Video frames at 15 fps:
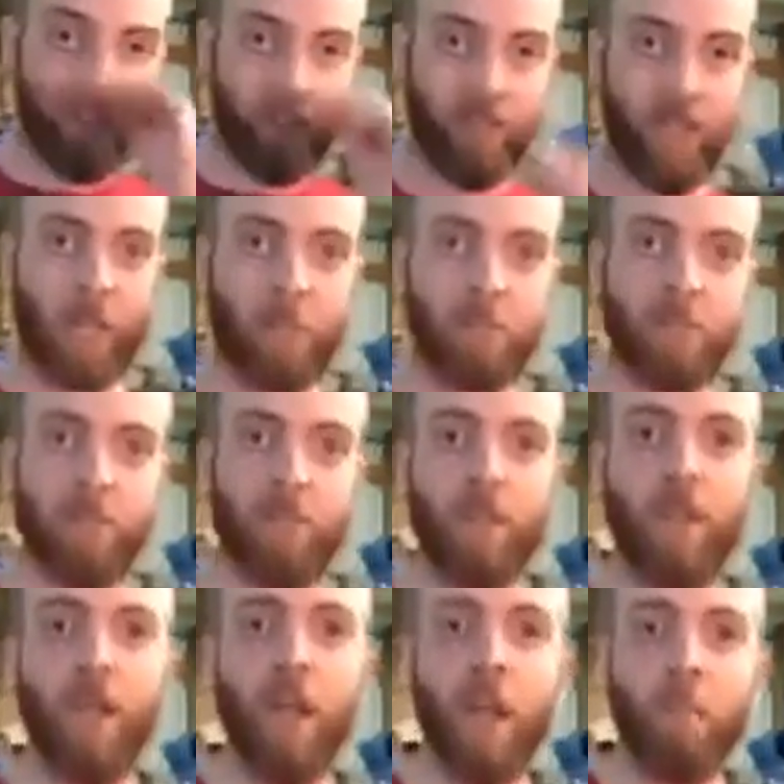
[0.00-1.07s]
clips
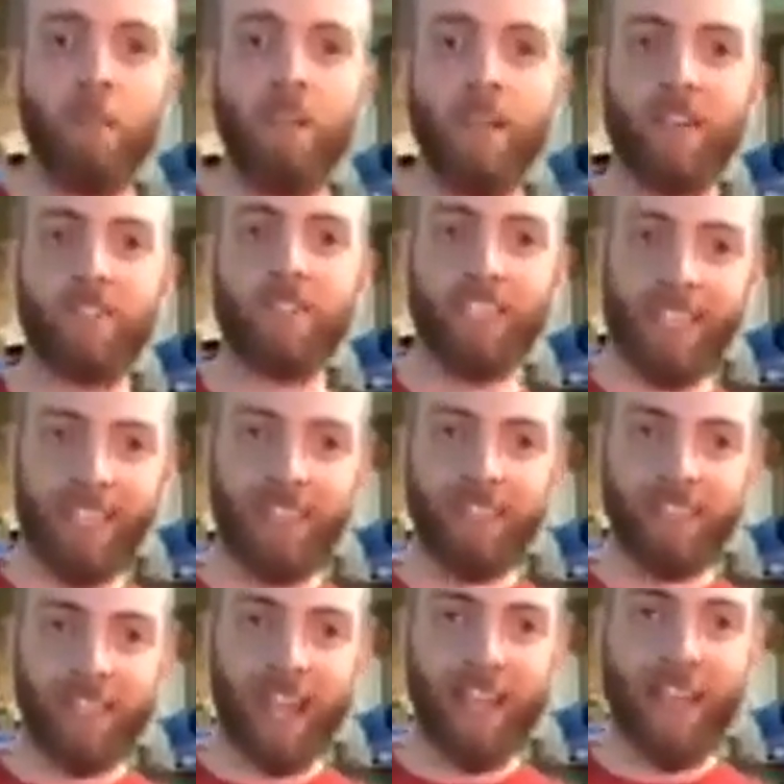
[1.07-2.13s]
because the
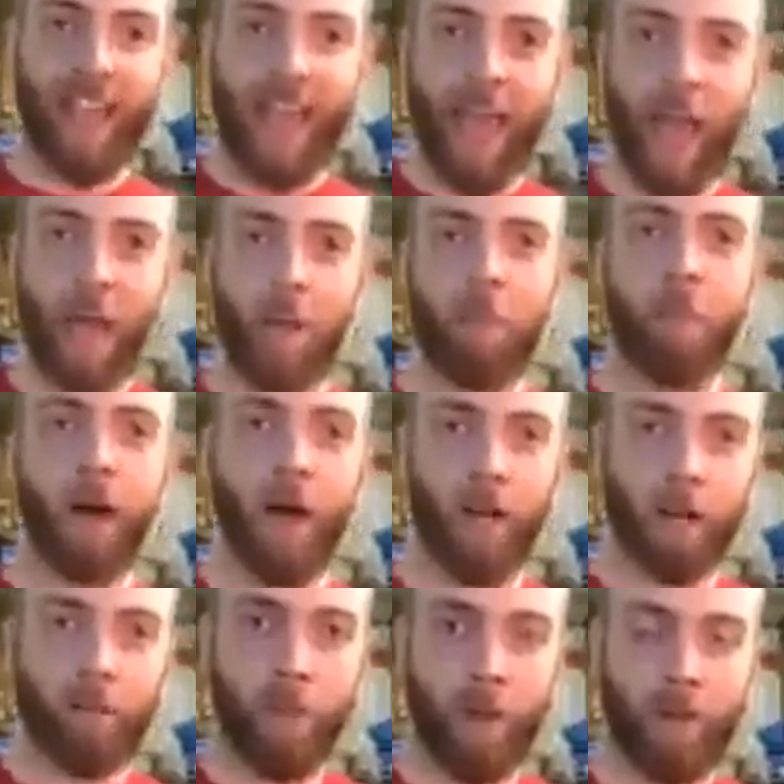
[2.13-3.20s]
inside hem on
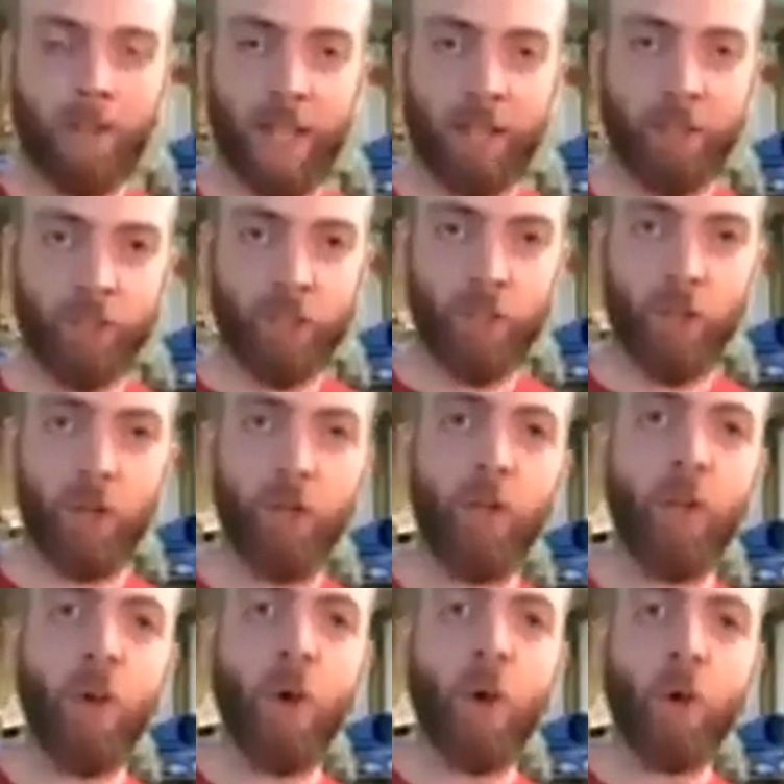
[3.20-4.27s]
a button-down shirt
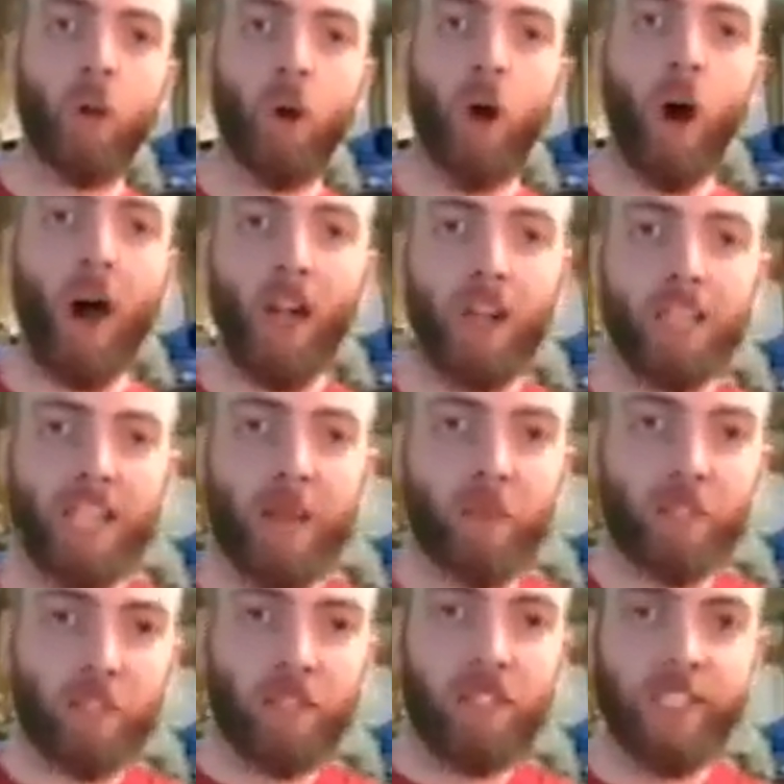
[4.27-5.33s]
caught as I
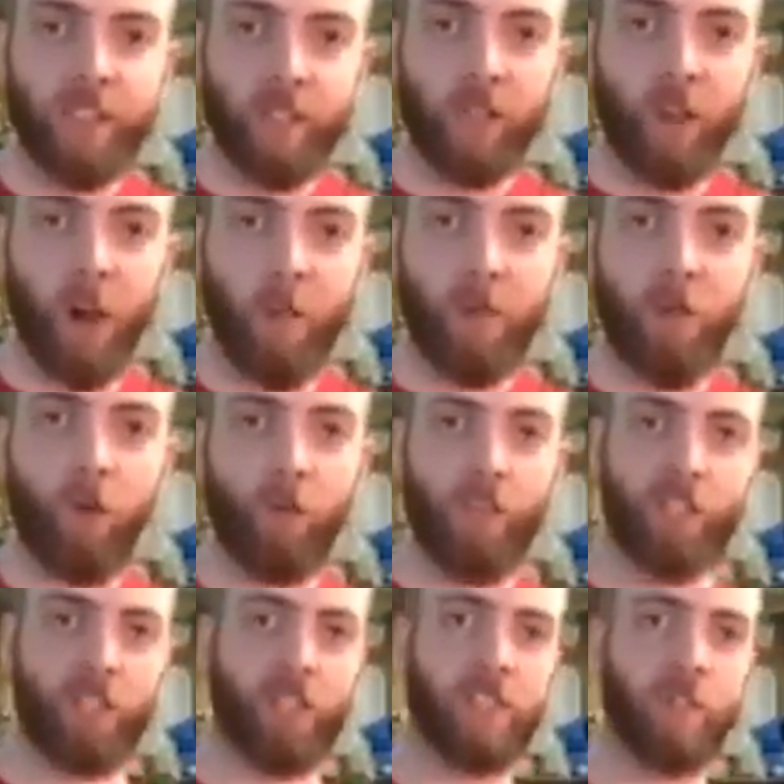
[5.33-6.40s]
was clearing a garment over
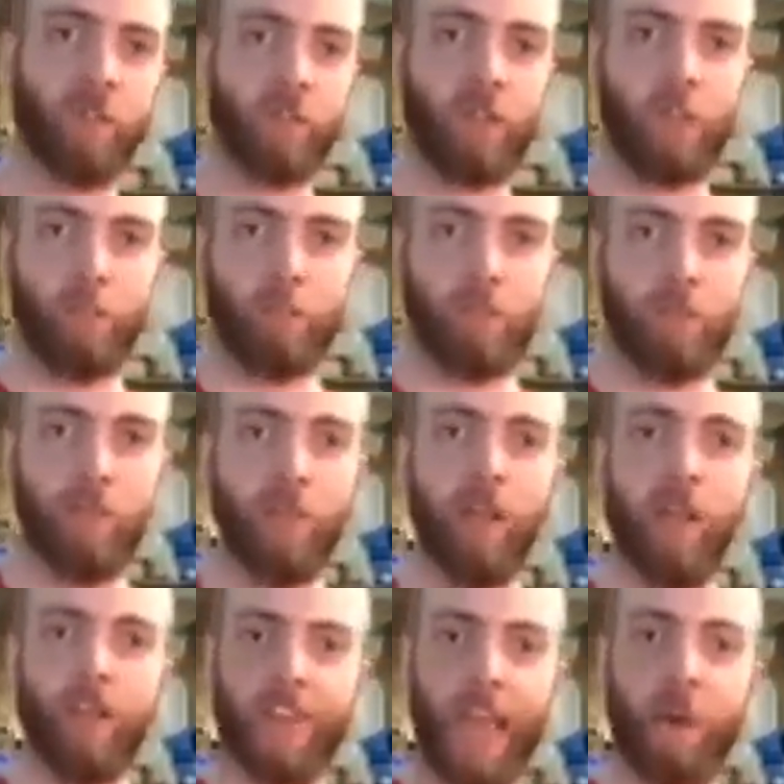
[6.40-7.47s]
these steel clips.
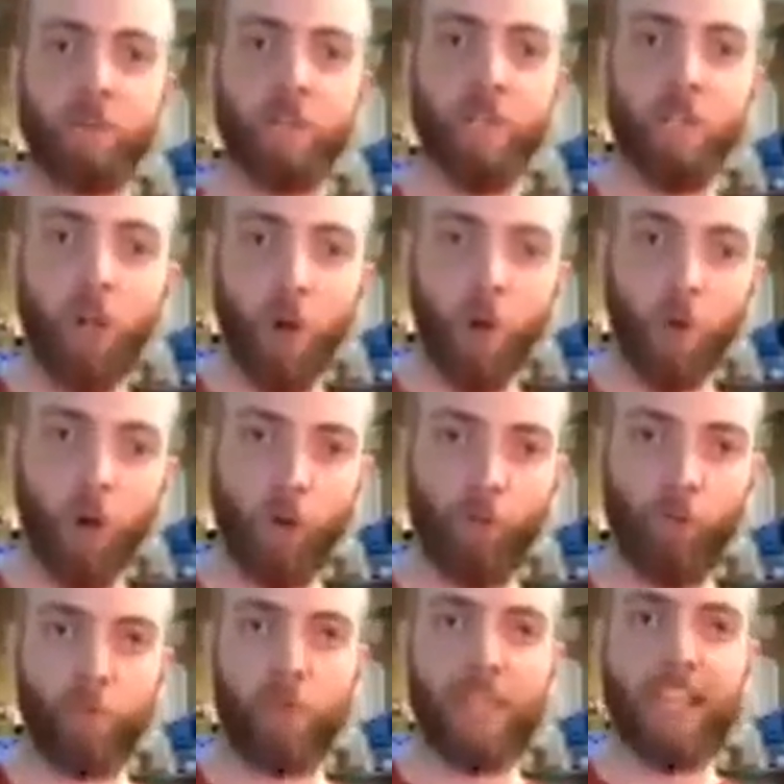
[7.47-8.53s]
That was a no-go
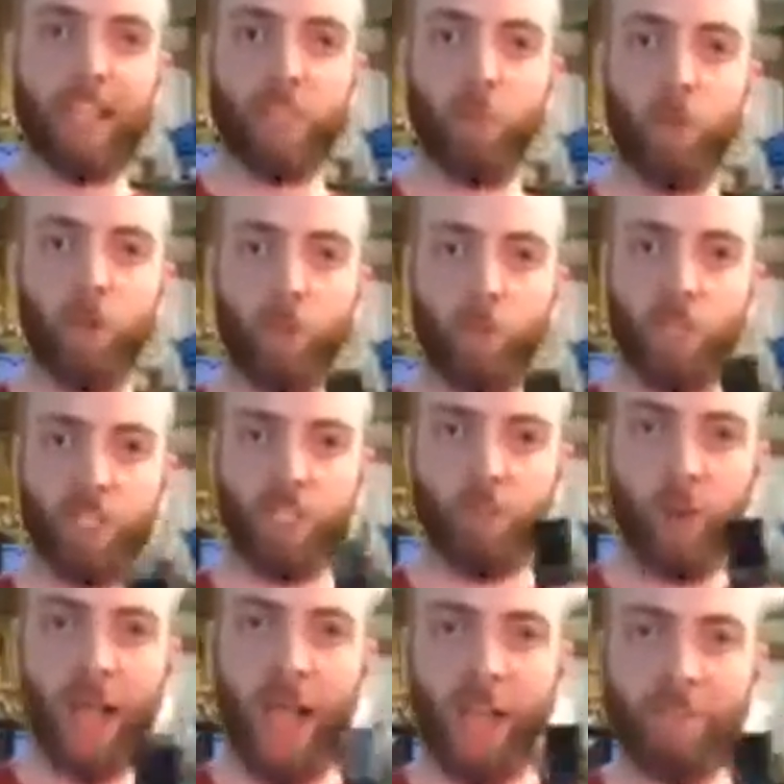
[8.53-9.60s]
for me. That's one of the reasons
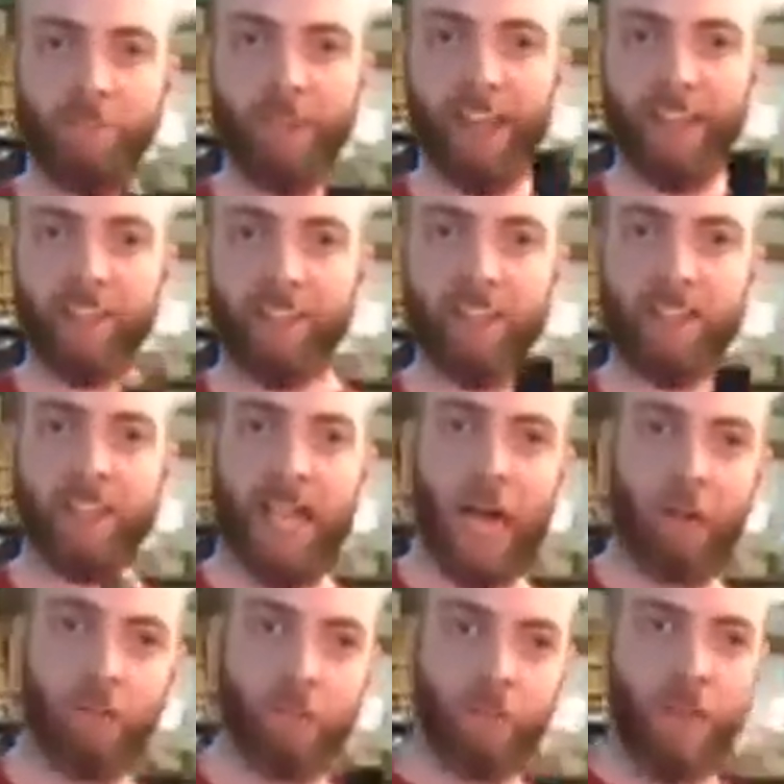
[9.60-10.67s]
why I phased these
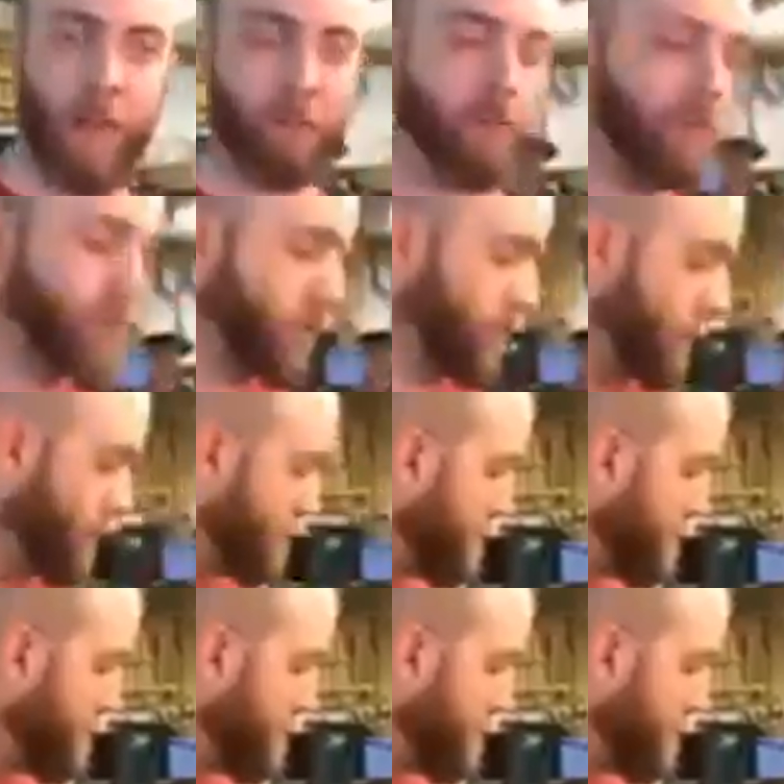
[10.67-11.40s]
out and stopped using them.